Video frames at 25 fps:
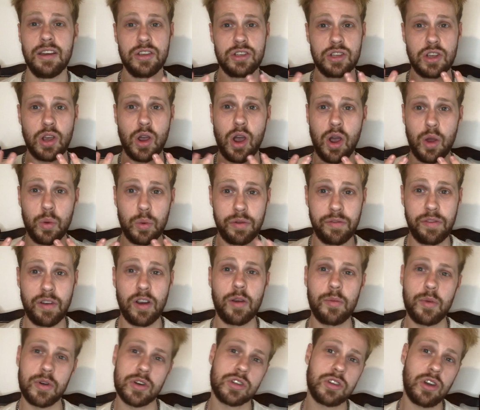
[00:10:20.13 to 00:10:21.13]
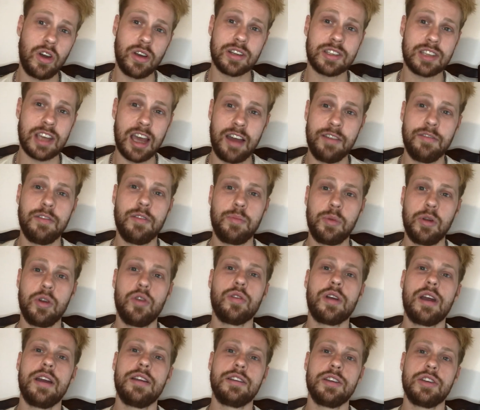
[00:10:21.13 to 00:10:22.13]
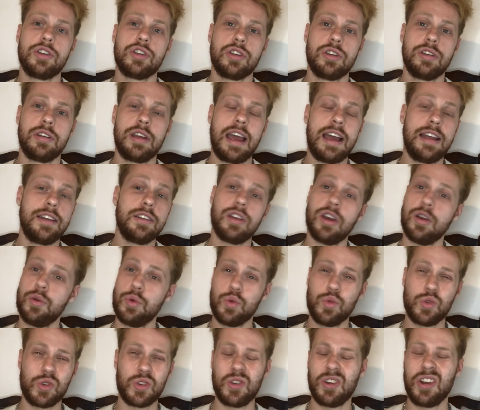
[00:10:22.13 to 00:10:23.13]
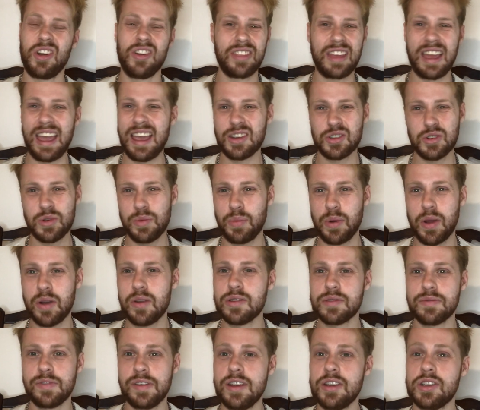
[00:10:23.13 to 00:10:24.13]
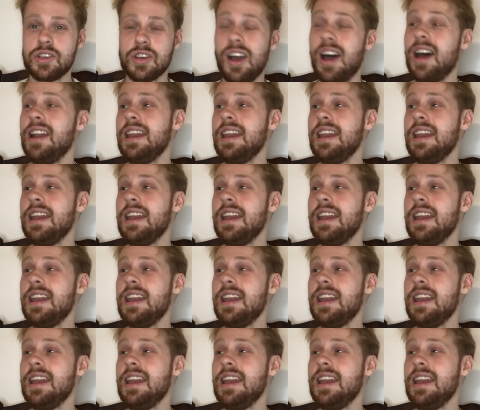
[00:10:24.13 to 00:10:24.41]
So I would very much like to have a Blu-ray edition, and I would also like that extra bonus feature.